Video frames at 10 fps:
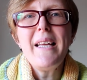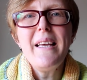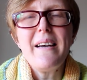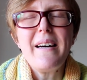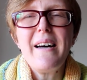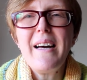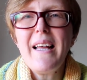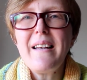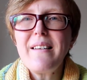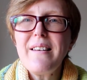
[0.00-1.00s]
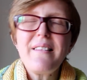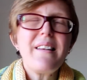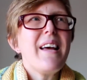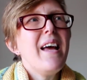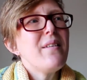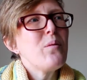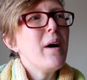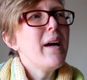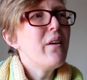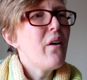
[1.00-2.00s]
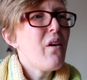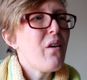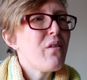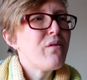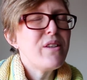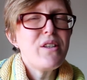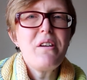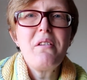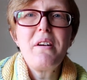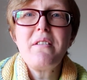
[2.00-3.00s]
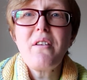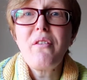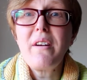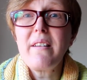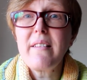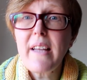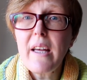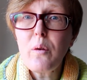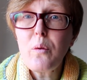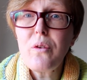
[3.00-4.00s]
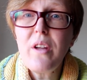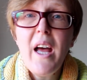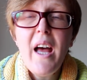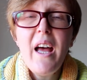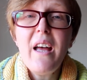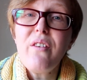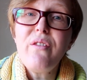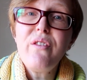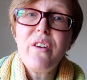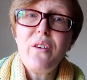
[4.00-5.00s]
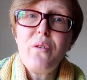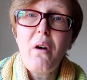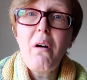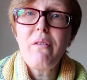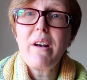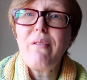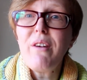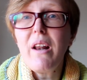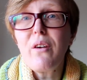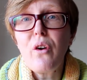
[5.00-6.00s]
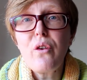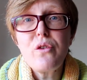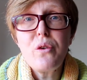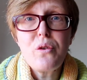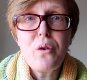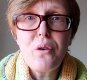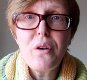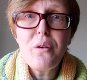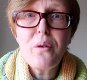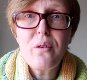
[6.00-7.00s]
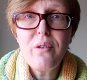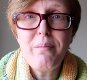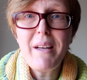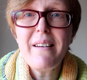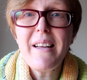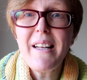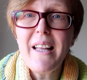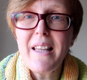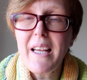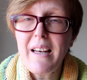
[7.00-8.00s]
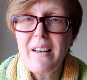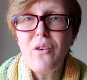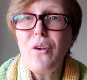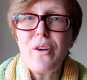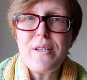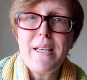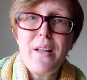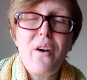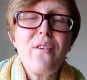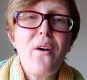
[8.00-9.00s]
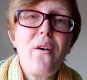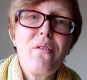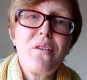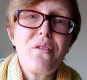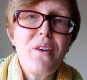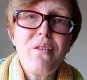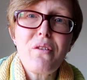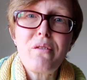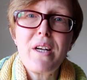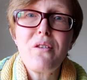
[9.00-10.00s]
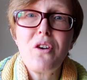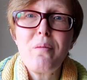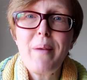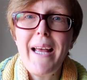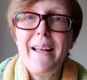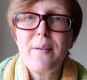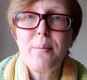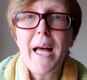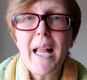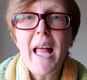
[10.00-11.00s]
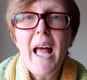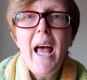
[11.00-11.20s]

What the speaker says: Yeah, just as a way of sharing different skills. If you know of any really good tutorials for mending, then you can share those over in the Ravelry group as well.